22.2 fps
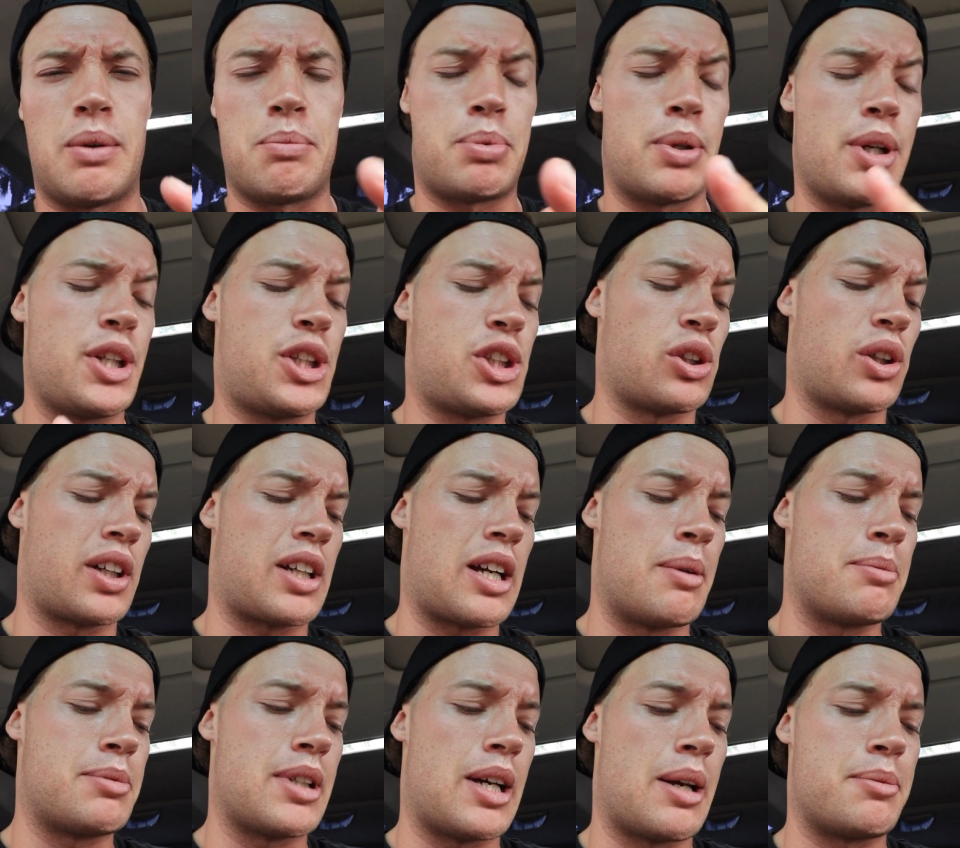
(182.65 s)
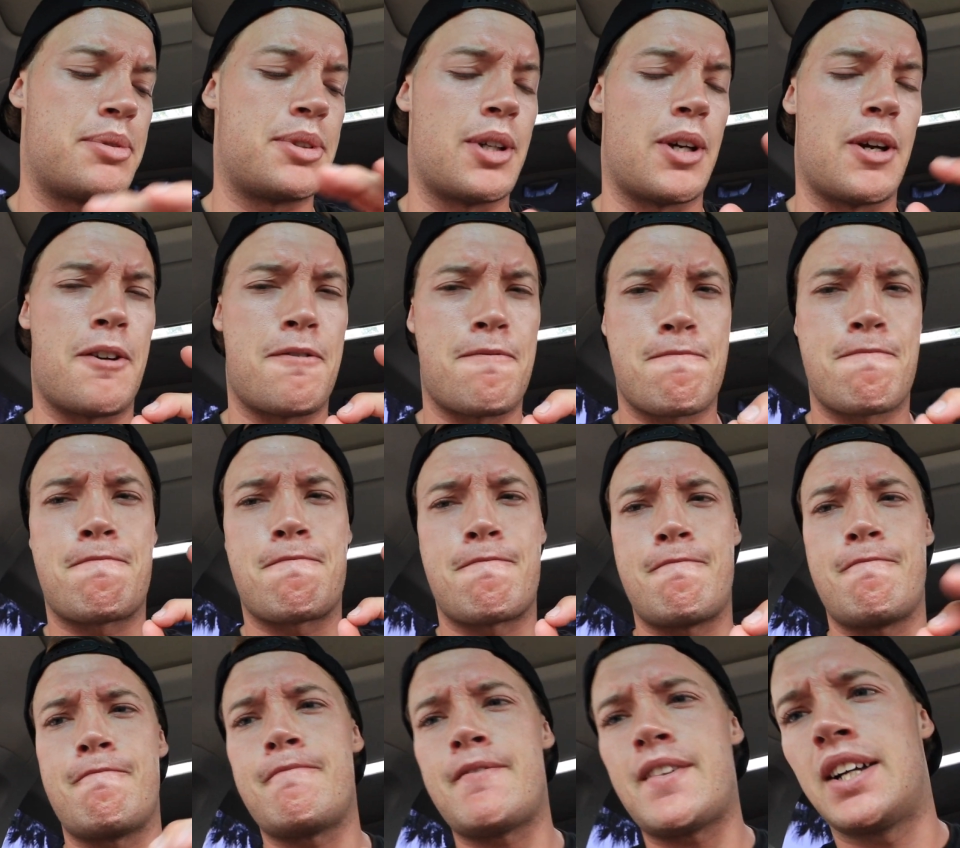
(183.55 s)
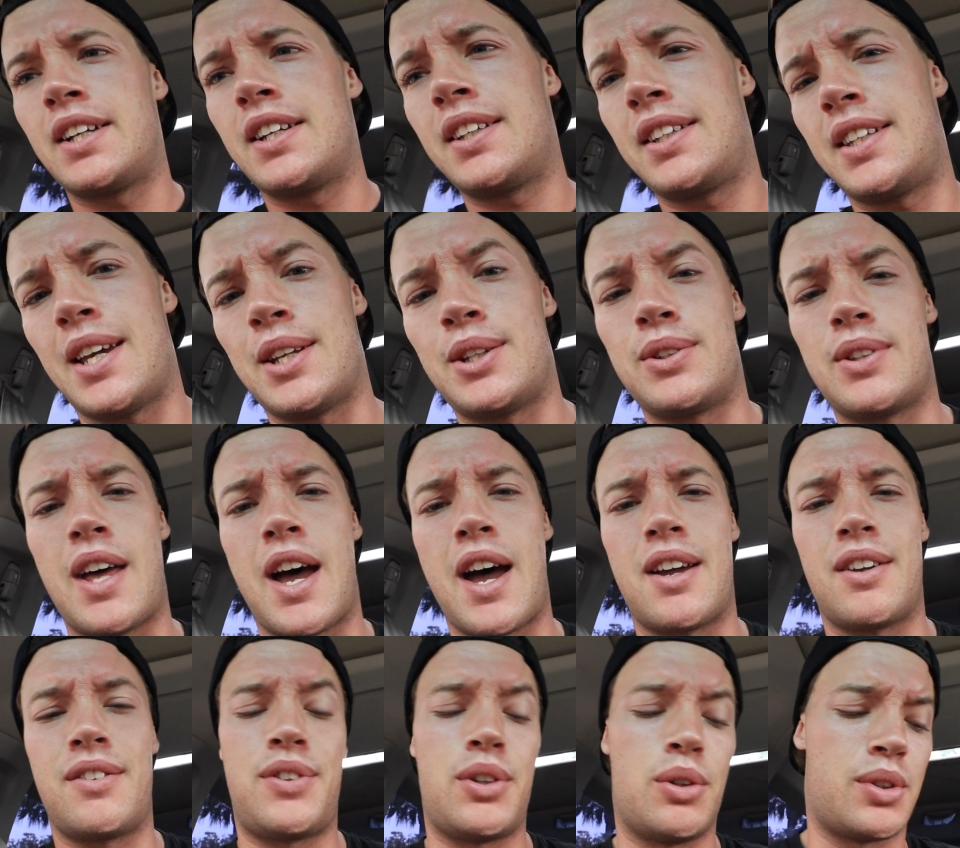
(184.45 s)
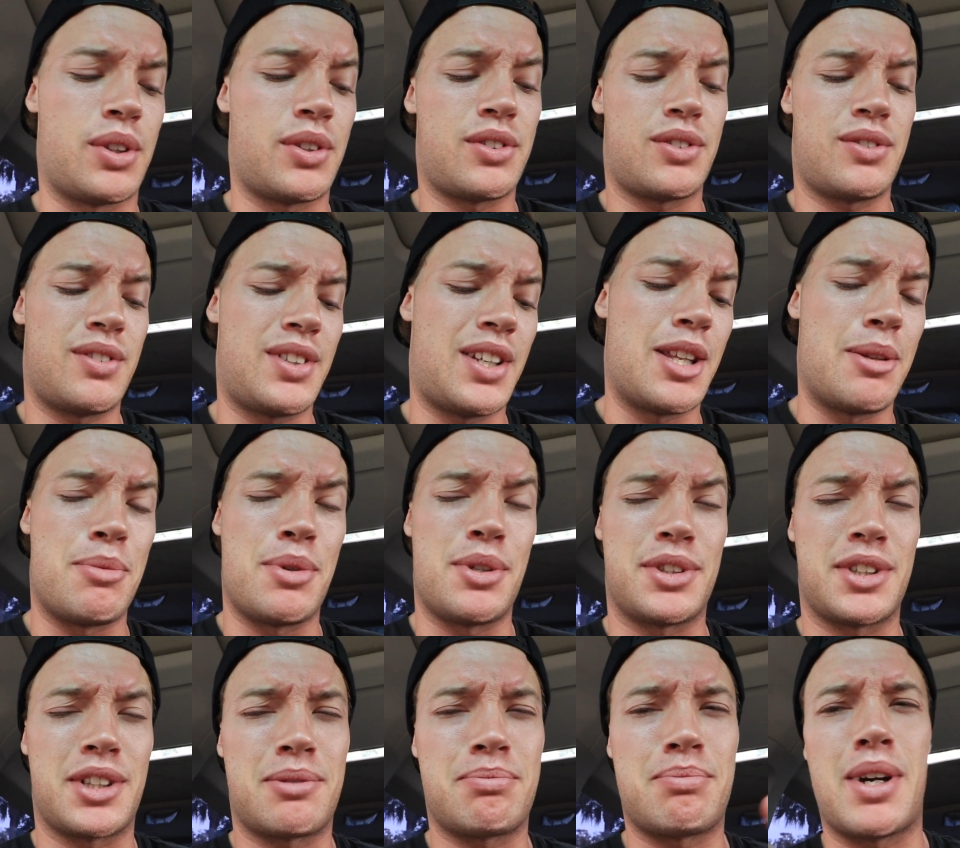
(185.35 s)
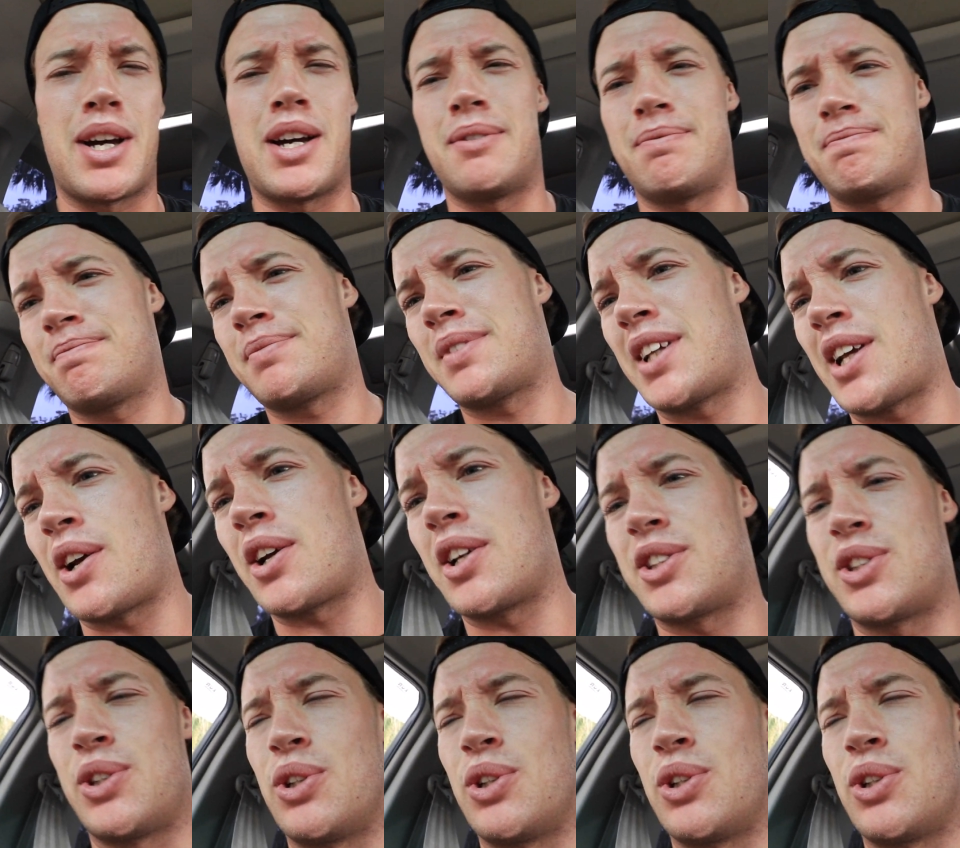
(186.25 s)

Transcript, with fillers: I'm pretty sure it comes up, so yeah, do that if you want to hear the music, but I'm gonna go get